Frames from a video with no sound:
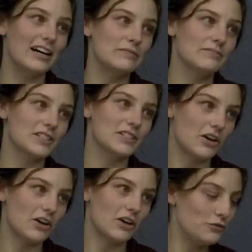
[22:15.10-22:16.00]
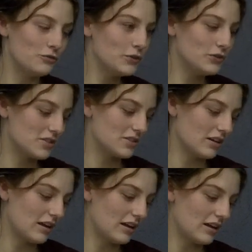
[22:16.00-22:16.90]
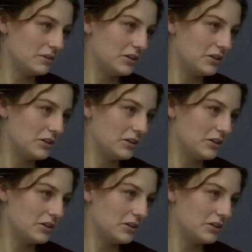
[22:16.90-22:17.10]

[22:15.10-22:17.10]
So new fruits, new